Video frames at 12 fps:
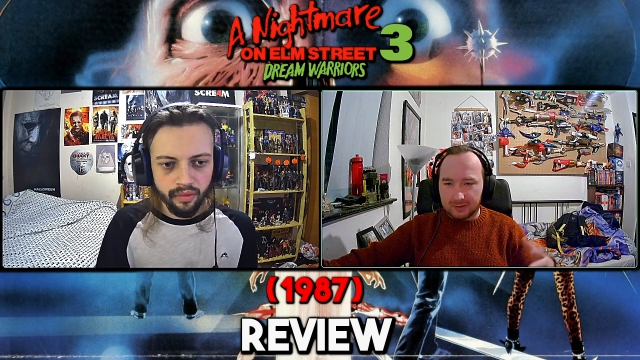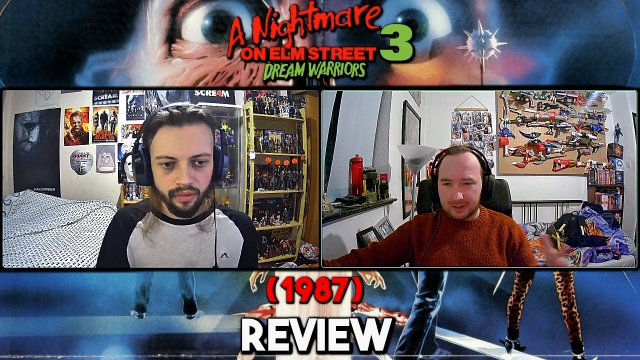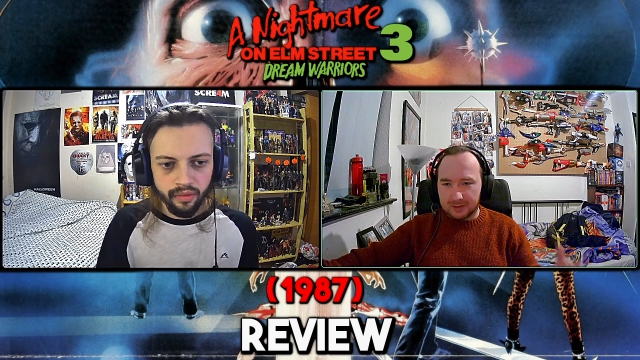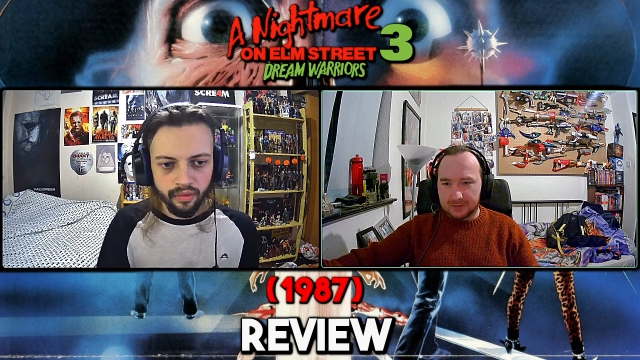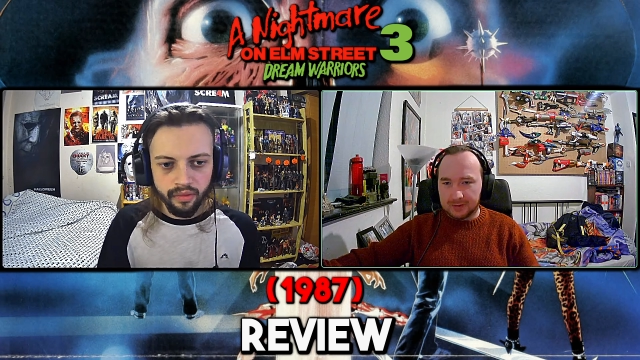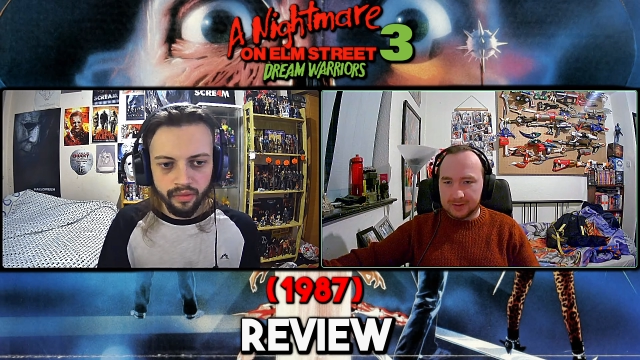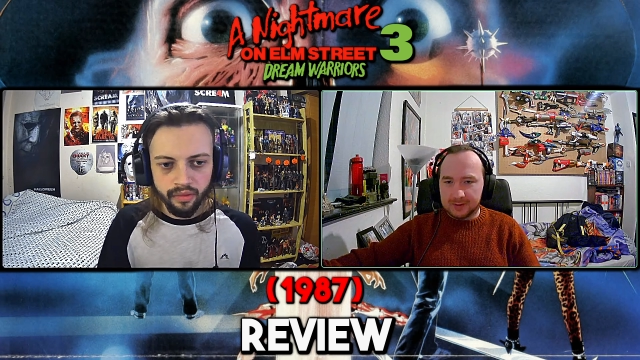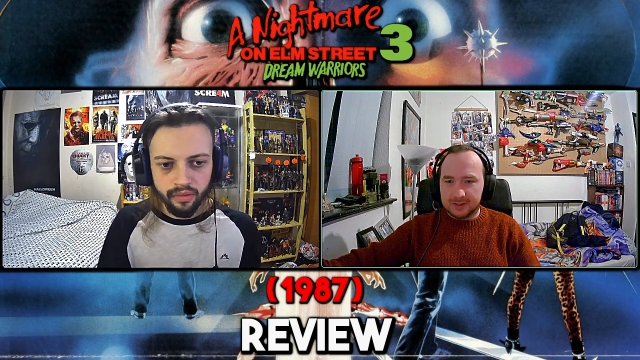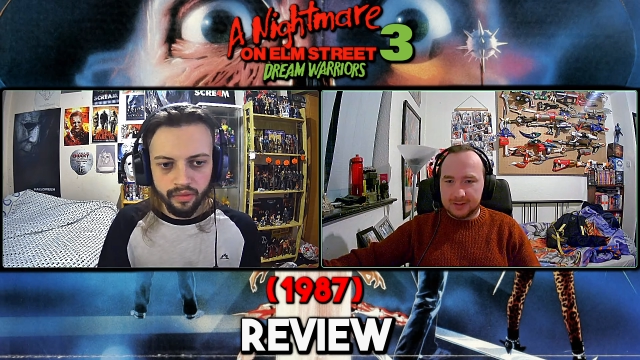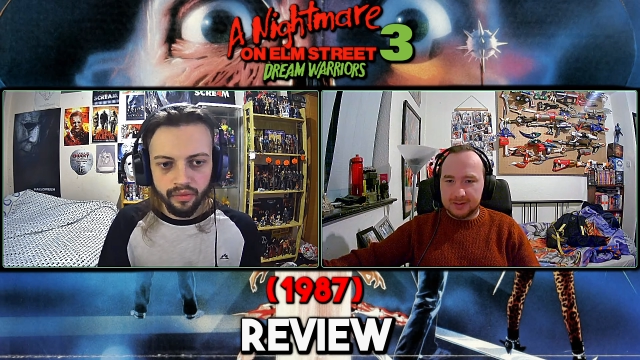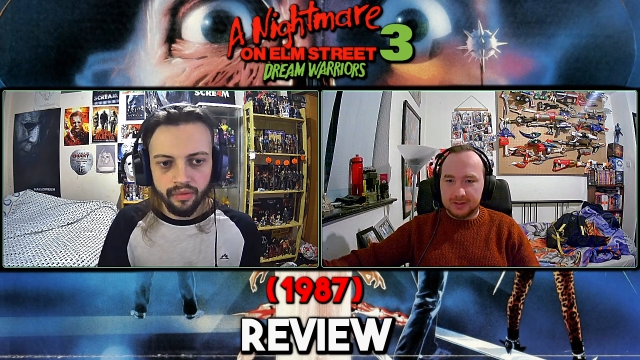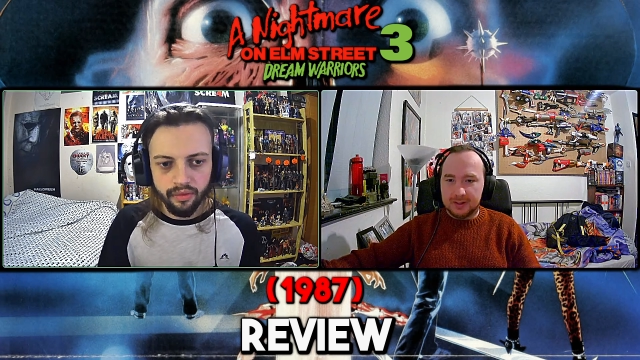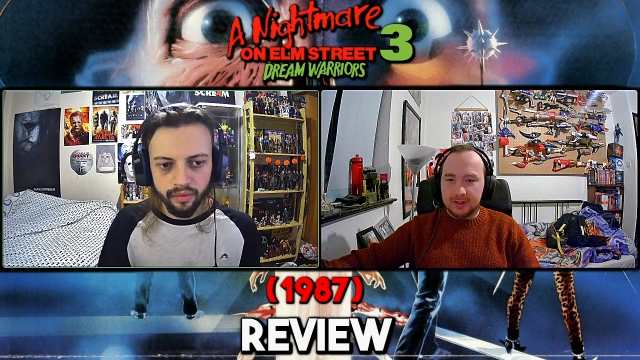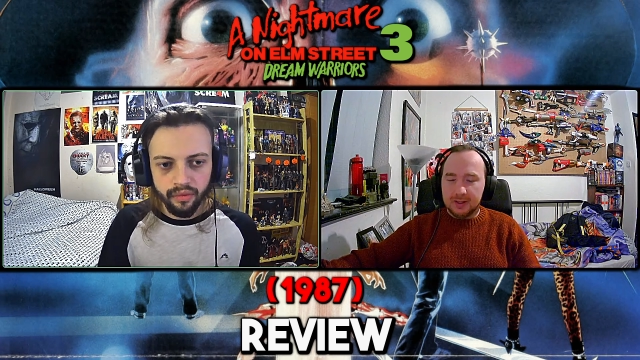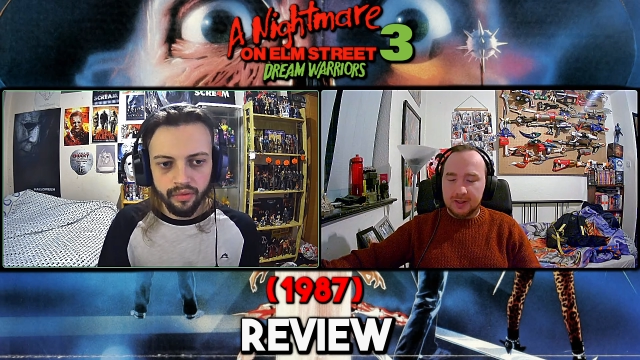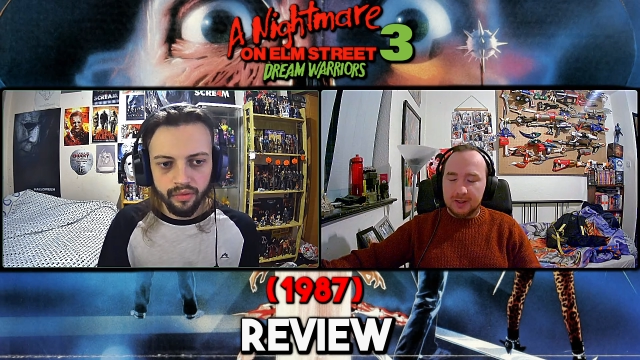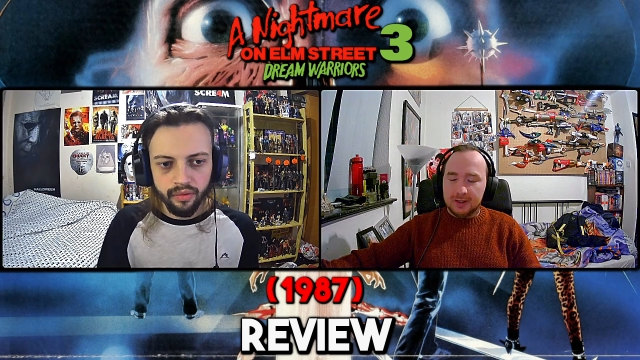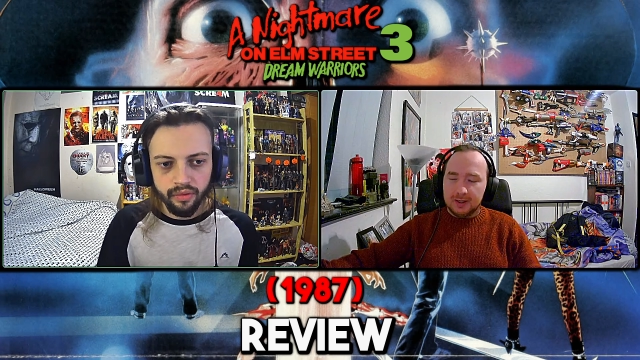Speaker 1: or whatever. Just...
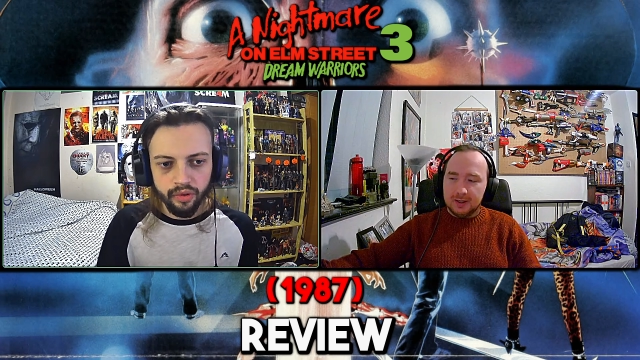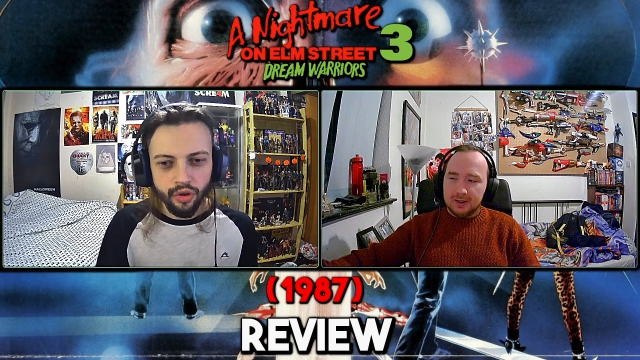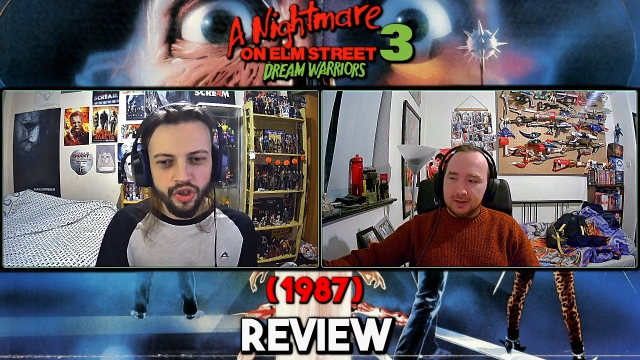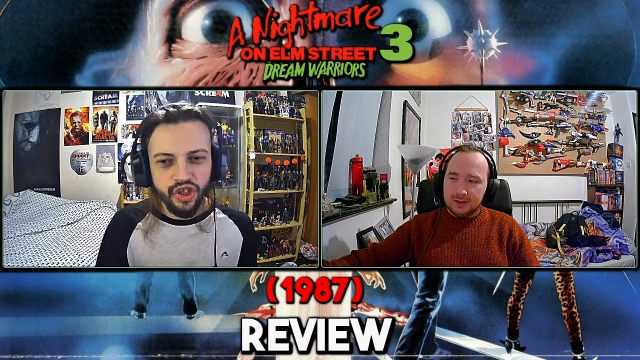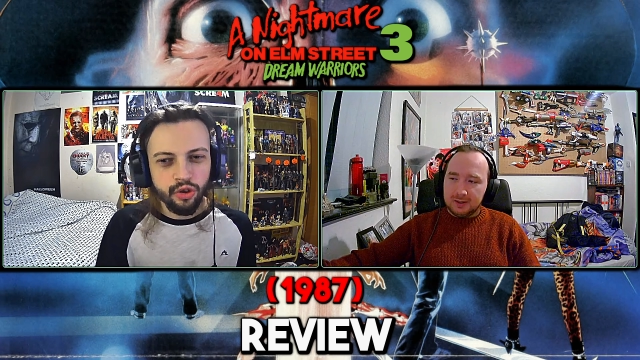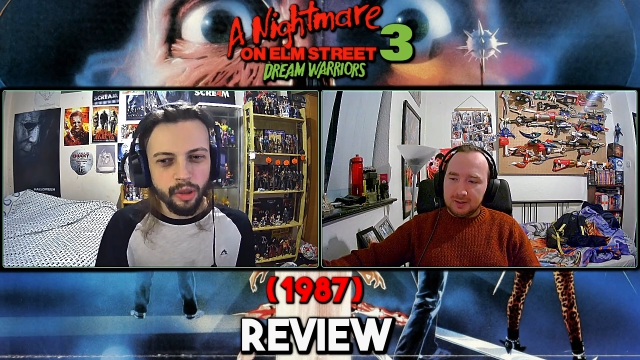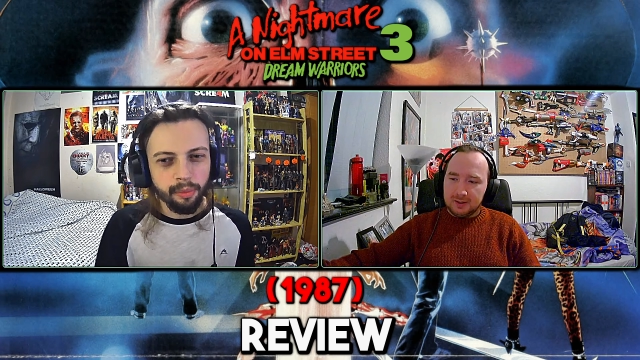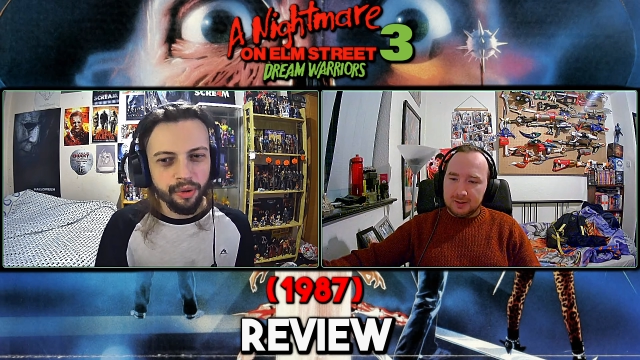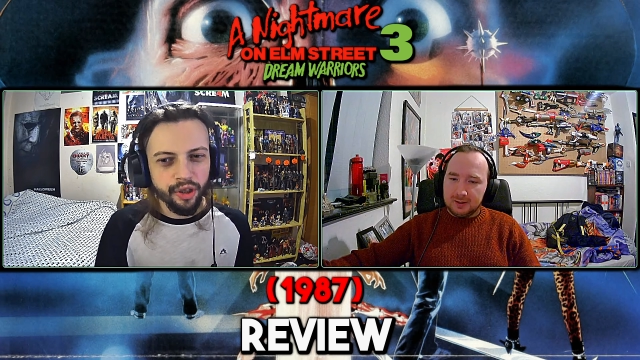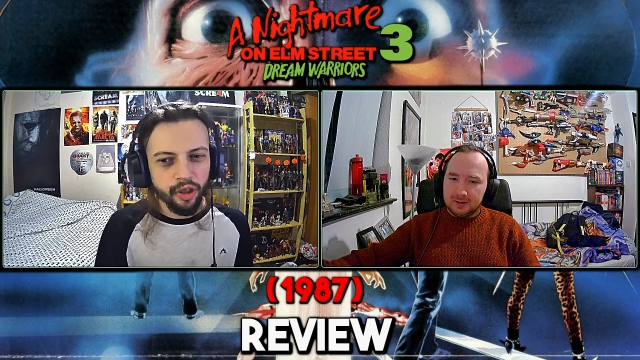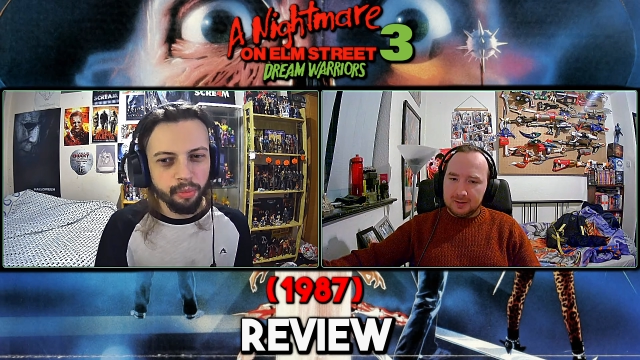
Speaker 2: Mm do not she drop